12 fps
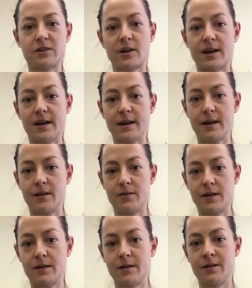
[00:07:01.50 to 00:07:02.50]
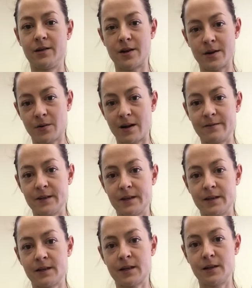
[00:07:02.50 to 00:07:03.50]
dry it out in a low oven
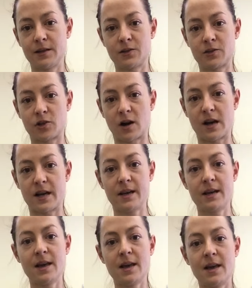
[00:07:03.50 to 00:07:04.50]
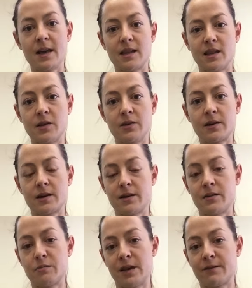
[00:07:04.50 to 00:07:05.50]
until it's dry, and then you can
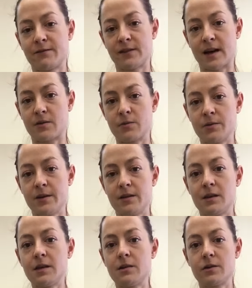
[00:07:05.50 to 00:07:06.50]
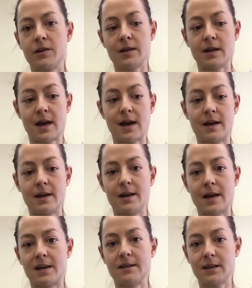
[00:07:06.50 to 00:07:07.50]
either make flour with it or you can add it
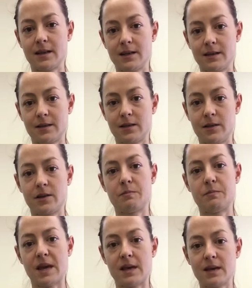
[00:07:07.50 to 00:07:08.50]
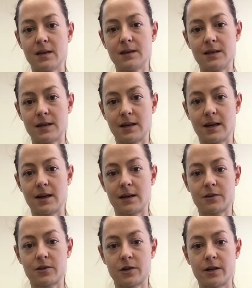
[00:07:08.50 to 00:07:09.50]
as is to your baking to get
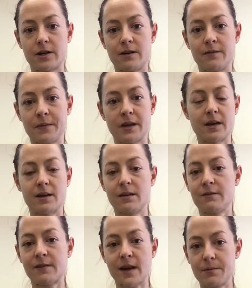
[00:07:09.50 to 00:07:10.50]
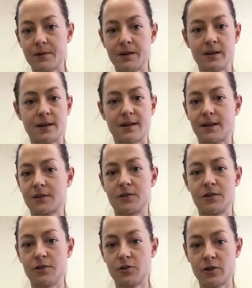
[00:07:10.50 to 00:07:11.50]
extra fiber, to get extra
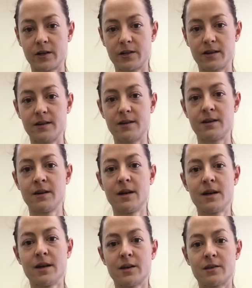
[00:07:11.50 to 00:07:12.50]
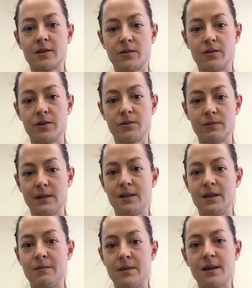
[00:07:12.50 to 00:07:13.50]
nutrition. So you're
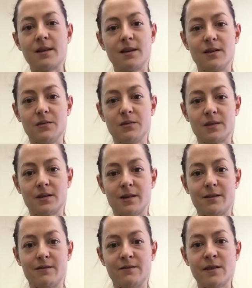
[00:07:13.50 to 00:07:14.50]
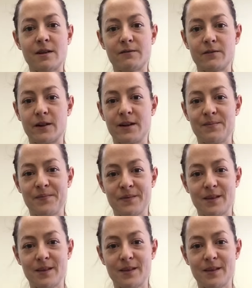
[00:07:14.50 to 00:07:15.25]
really making use of every